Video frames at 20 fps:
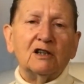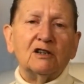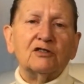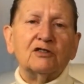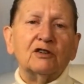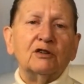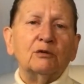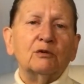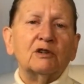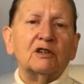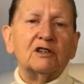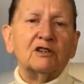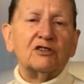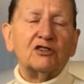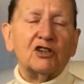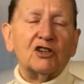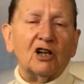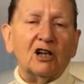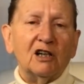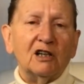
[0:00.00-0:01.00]
So you are a
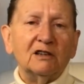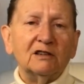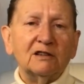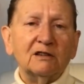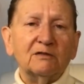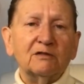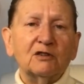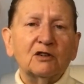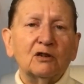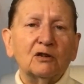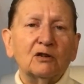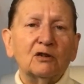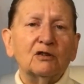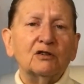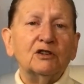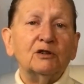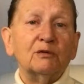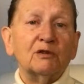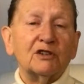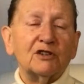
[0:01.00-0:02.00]
child of
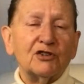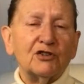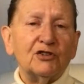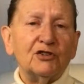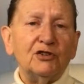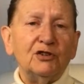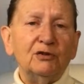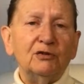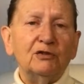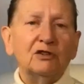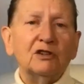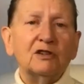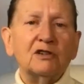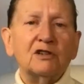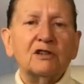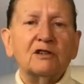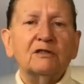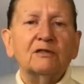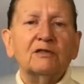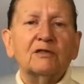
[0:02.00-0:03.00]
God, you are a
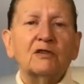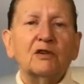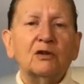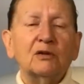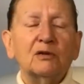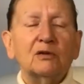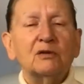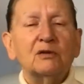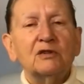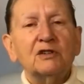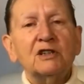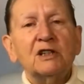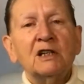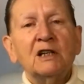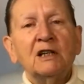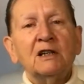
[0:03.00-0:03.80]
student of God.